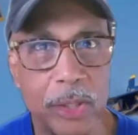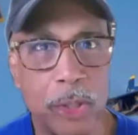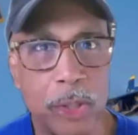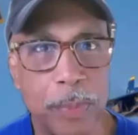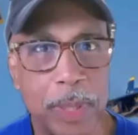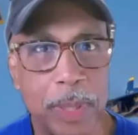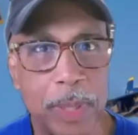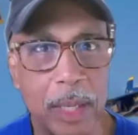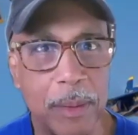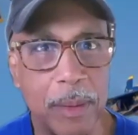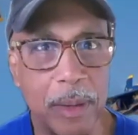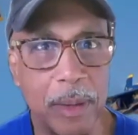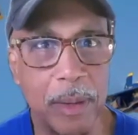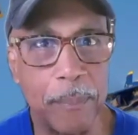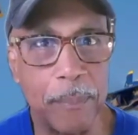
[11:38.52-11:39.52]
this should be
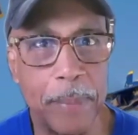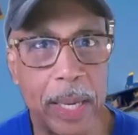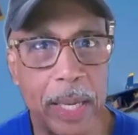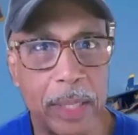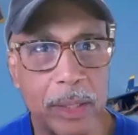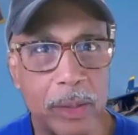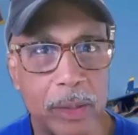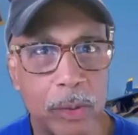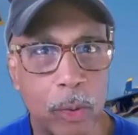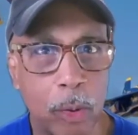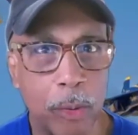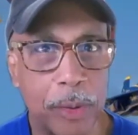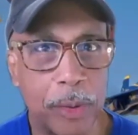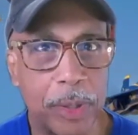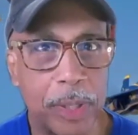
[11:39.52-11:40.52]
a, a
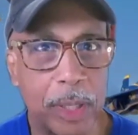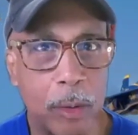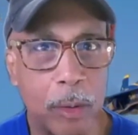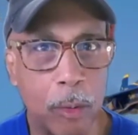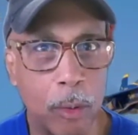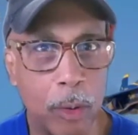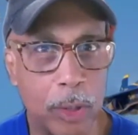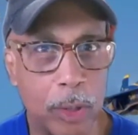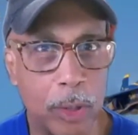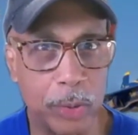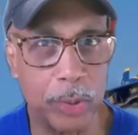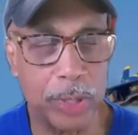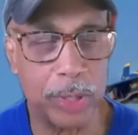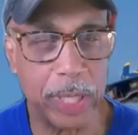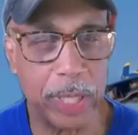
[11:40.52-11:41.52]
mandatory
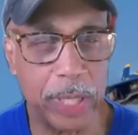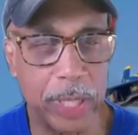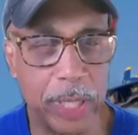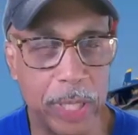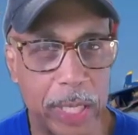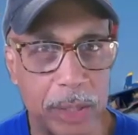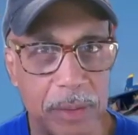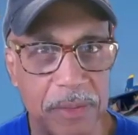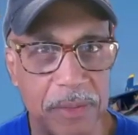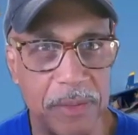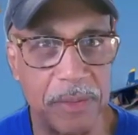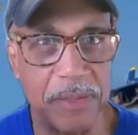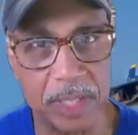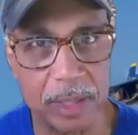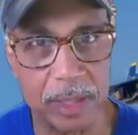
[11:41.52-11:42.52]
course or section
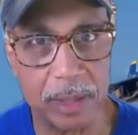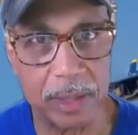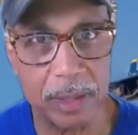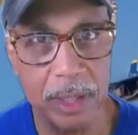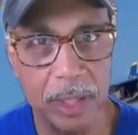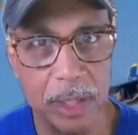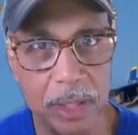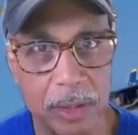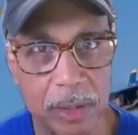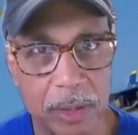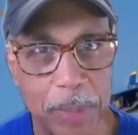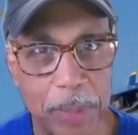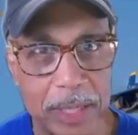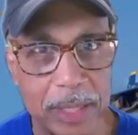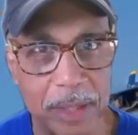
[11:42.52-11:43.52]
in physics,
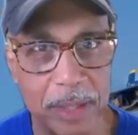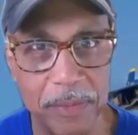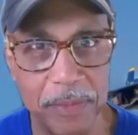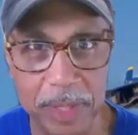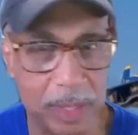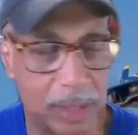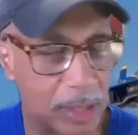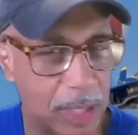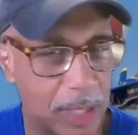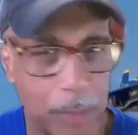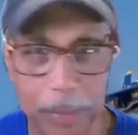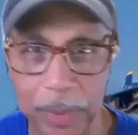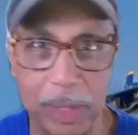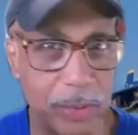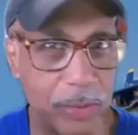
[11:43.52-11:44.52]
just basic physics,
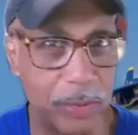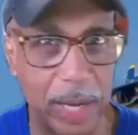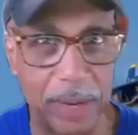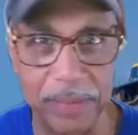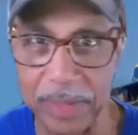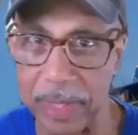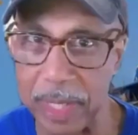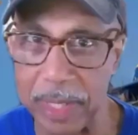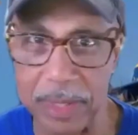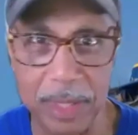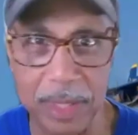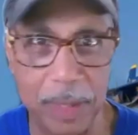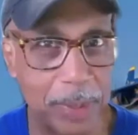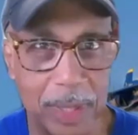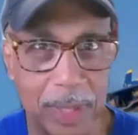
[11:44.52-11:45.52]
something on the driving
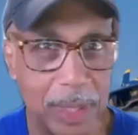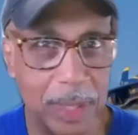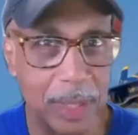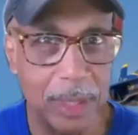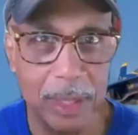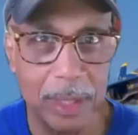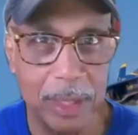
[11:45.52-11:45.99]
test, something